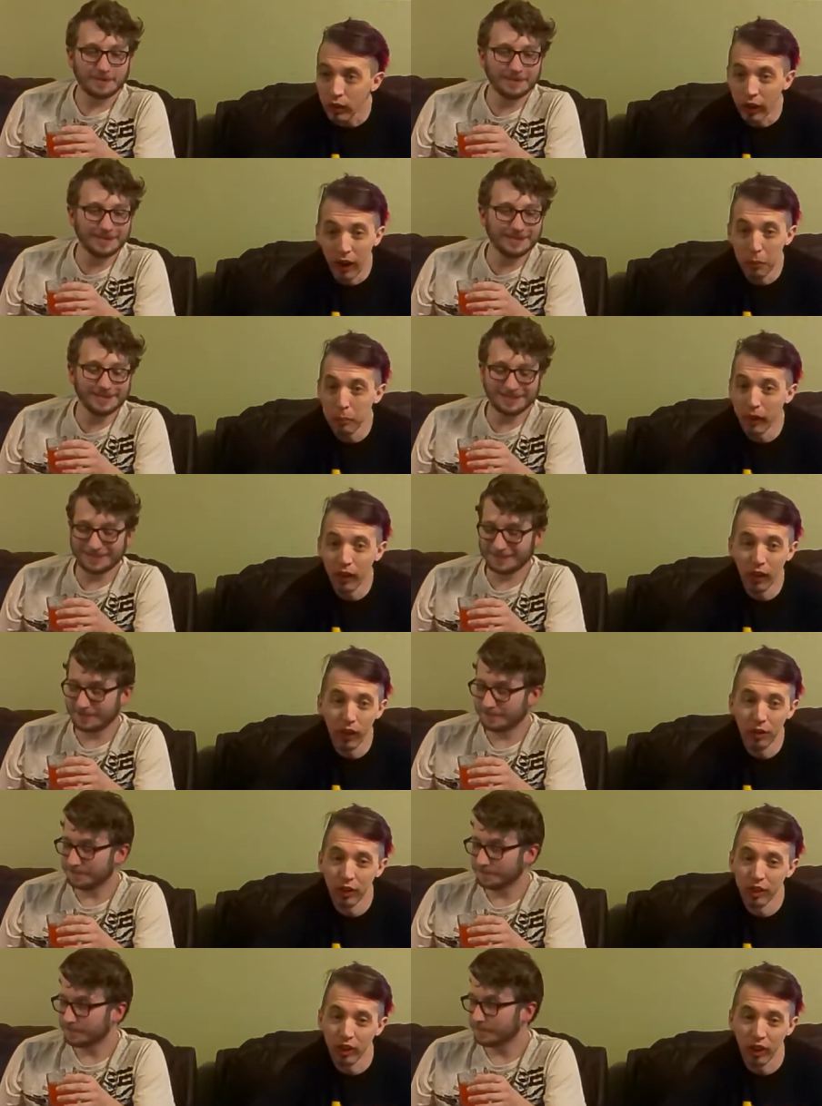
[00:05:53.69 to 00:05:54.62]
Speaker 1: I barely
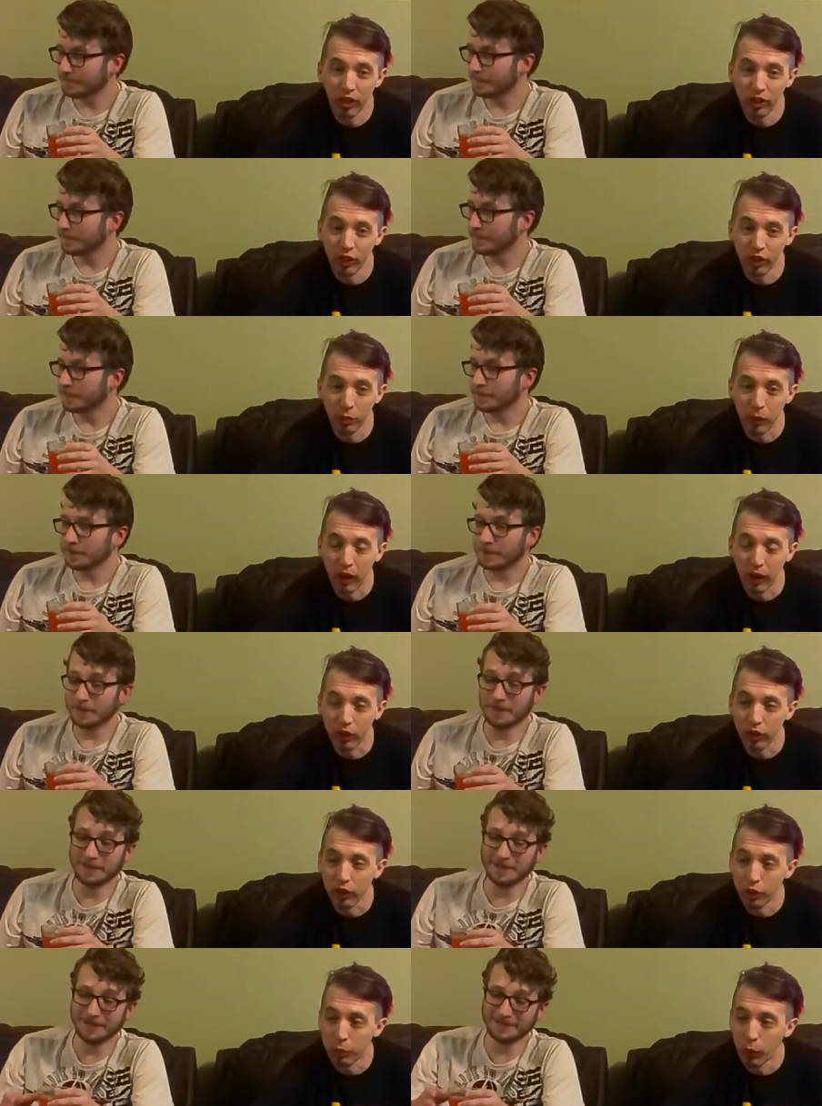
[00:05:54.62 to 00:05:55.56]
even taste the spice.
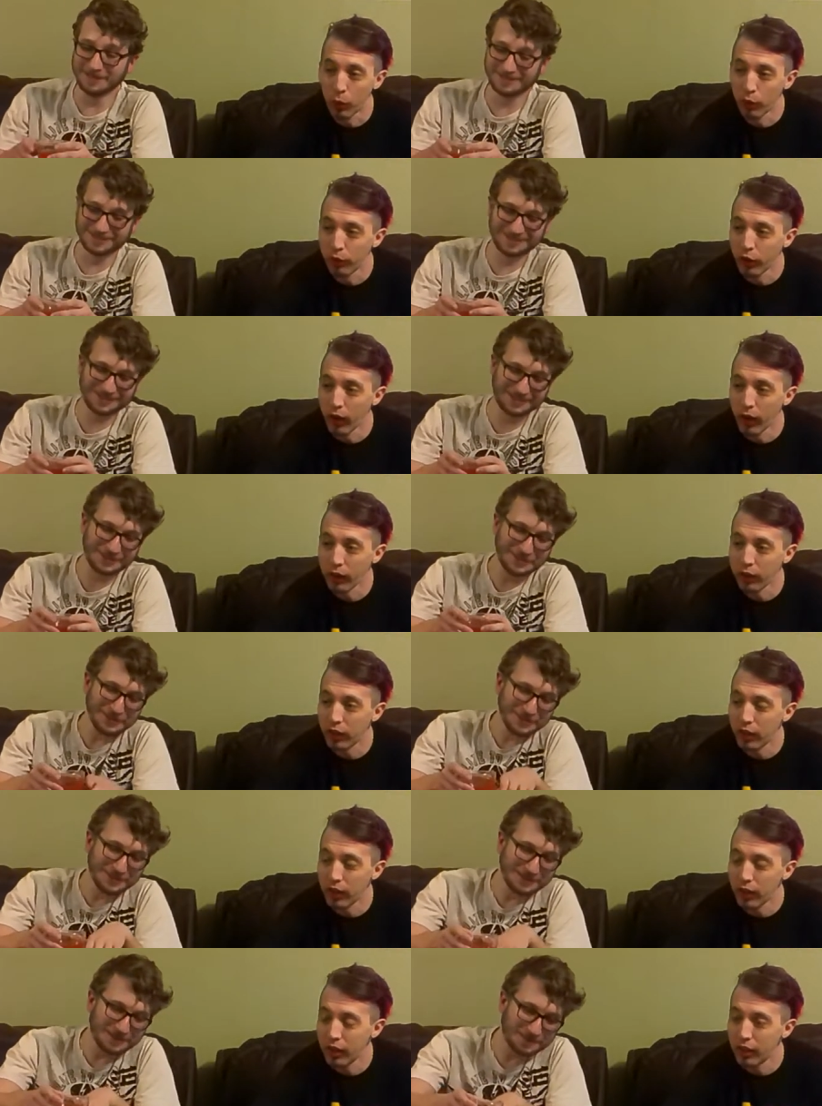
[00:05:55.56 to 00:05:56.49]
It's more of a, at
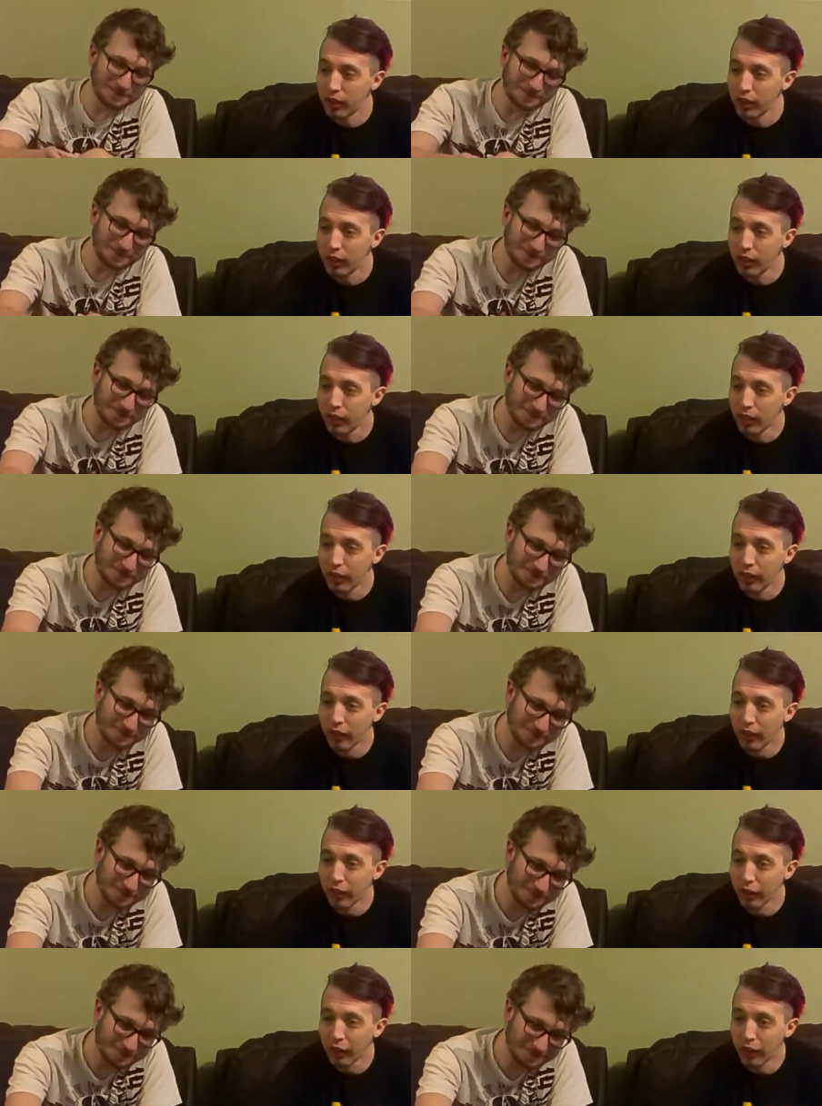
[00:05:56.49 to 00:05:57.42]
the
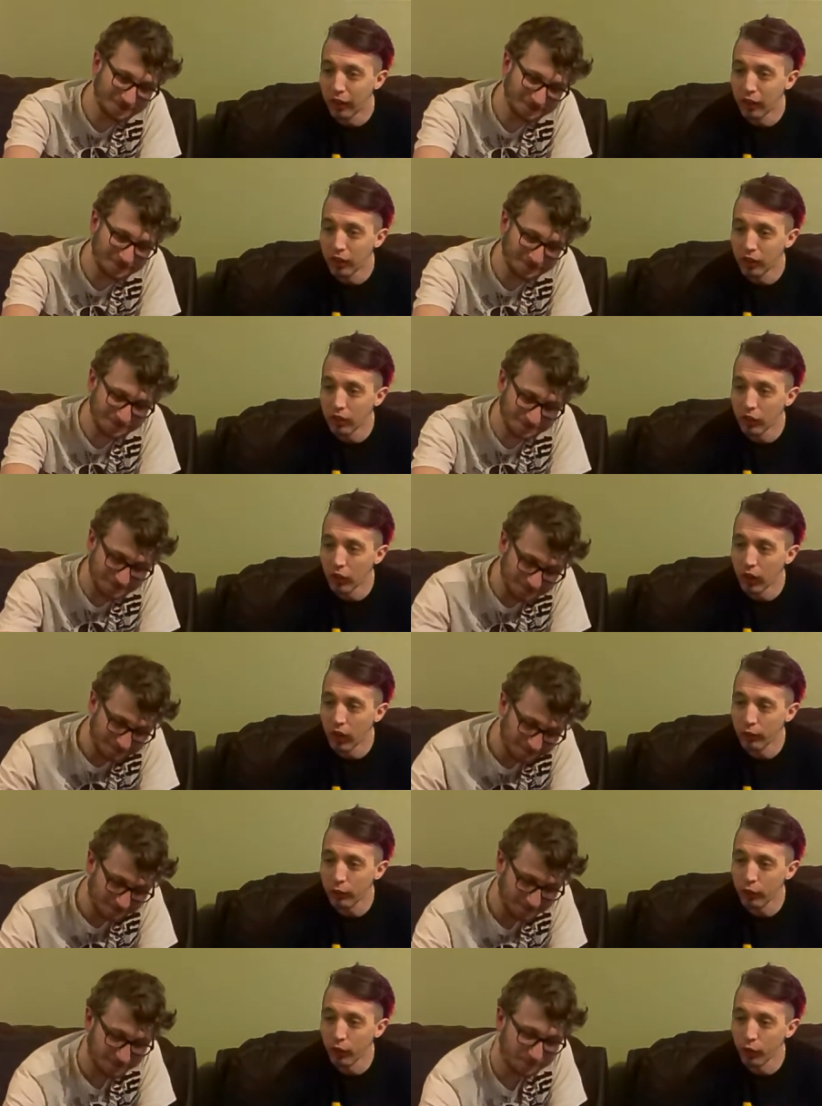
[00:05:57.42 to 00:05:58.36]

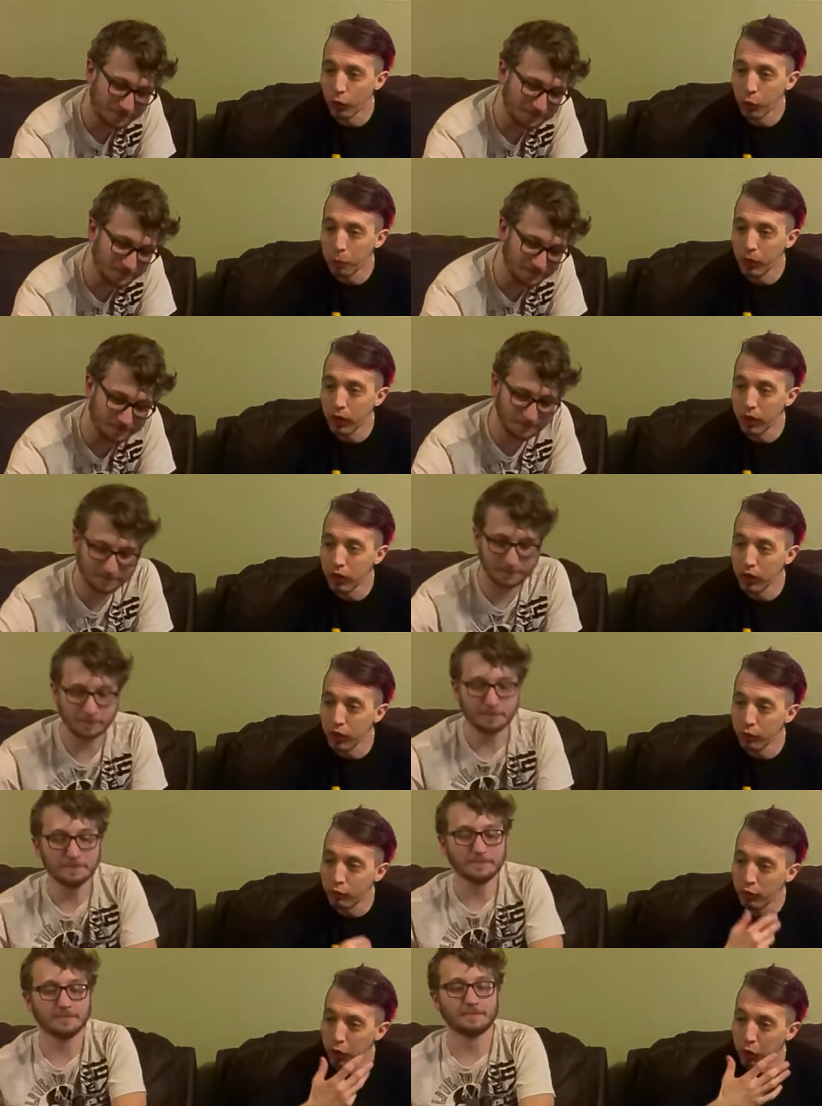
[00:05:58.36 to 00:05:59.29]
after a little bit, you can
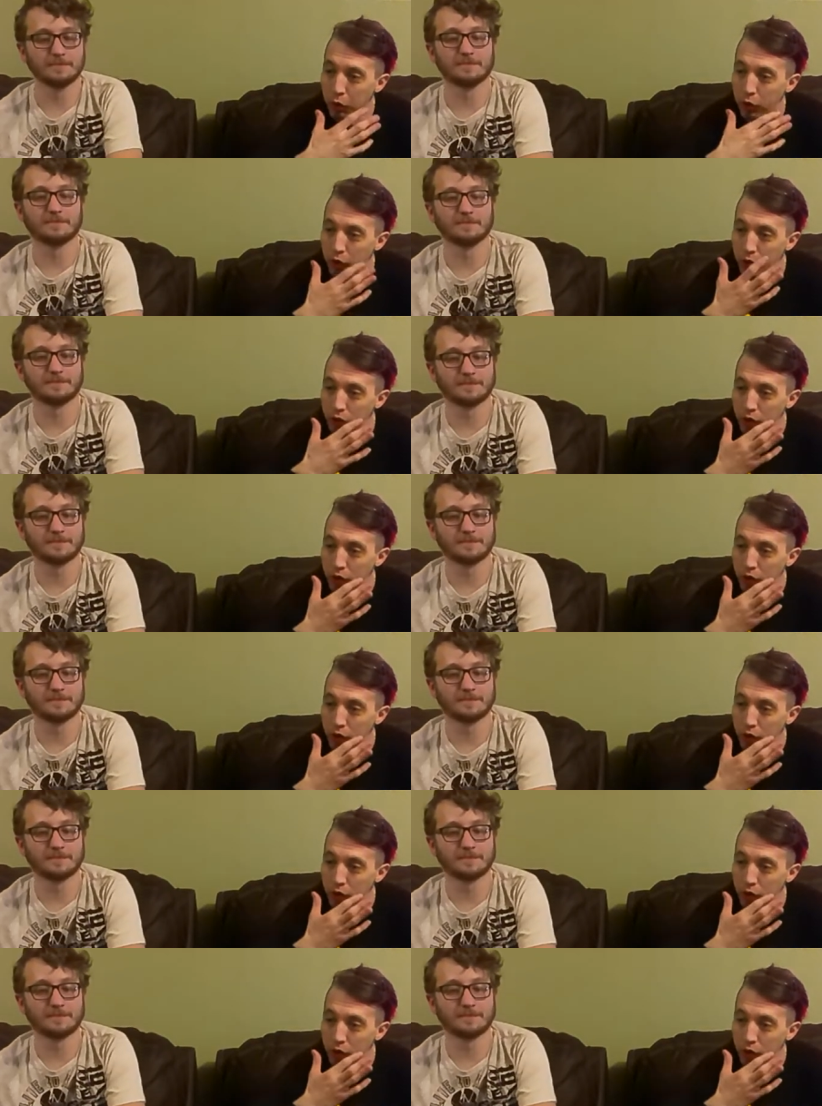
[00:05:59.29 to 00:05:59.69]
fill the